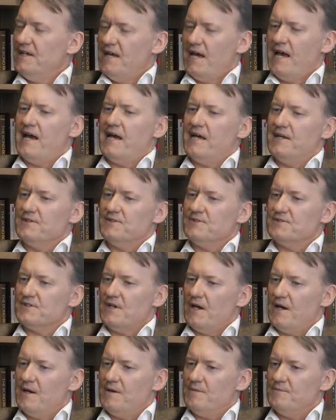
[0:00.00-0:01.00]
and
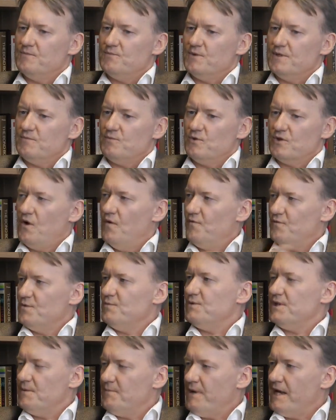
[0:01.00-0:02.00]
we're confident
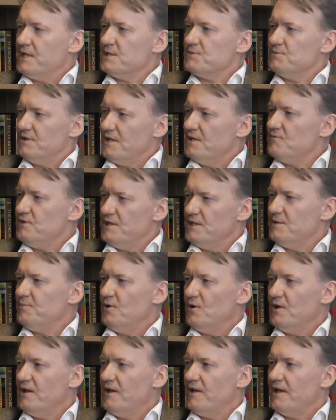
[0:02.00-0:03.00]
with the management, they're
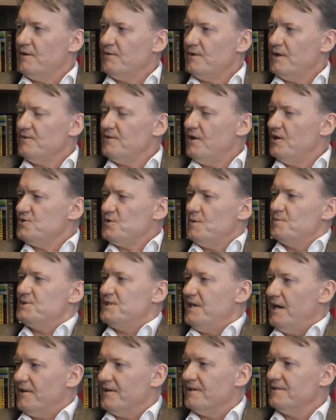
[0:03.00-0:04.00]
redeploying like that, then our job's
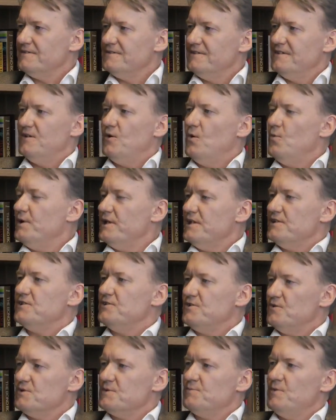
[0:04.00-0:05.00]
done. All we need
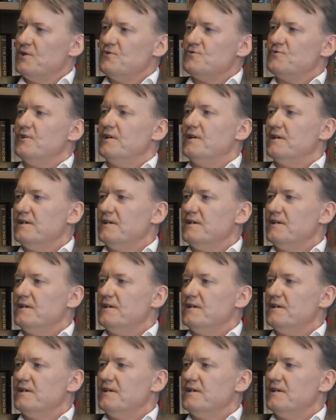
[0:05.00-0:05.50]
to do is monitor it